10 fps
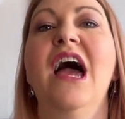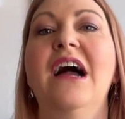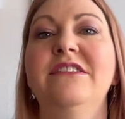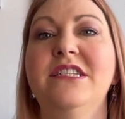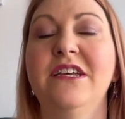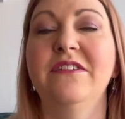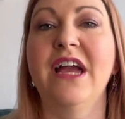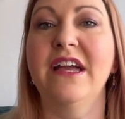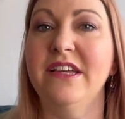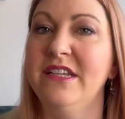And do
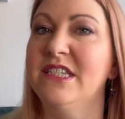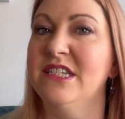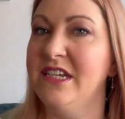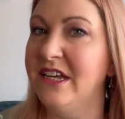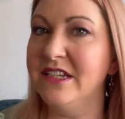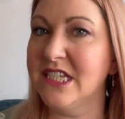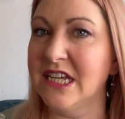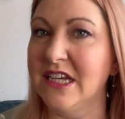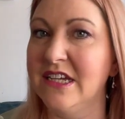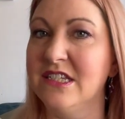get used to
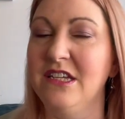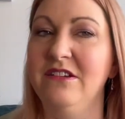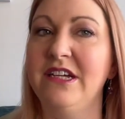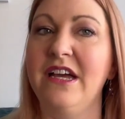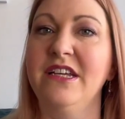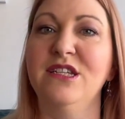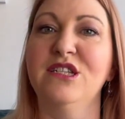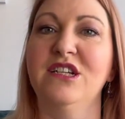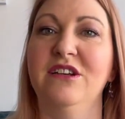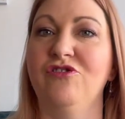using it. Do get
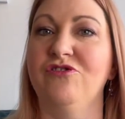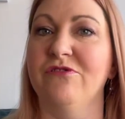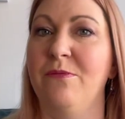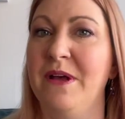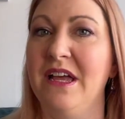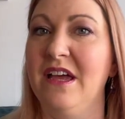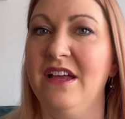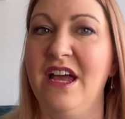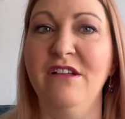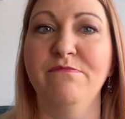used to dropping it
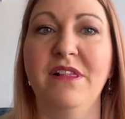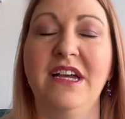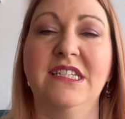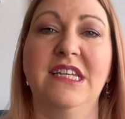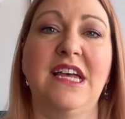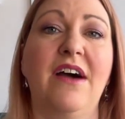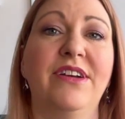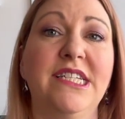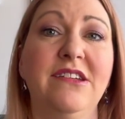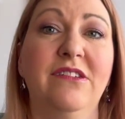in places. Have
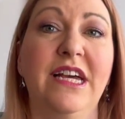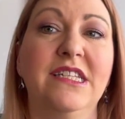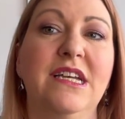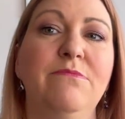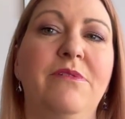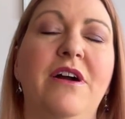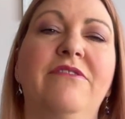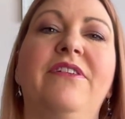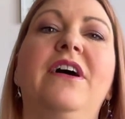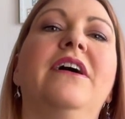it in your LinkedIn
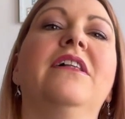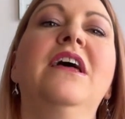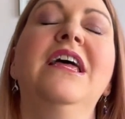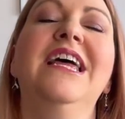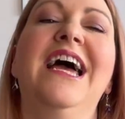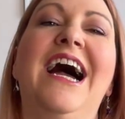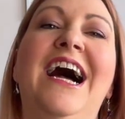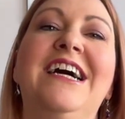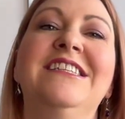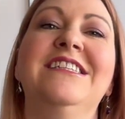profile
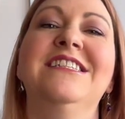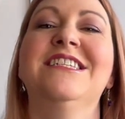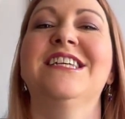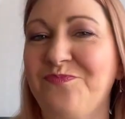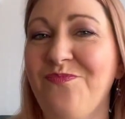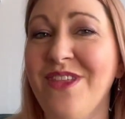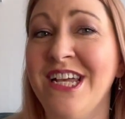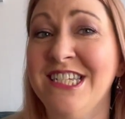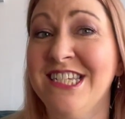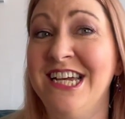and
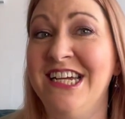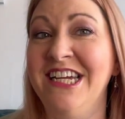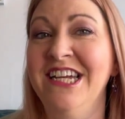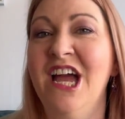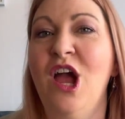see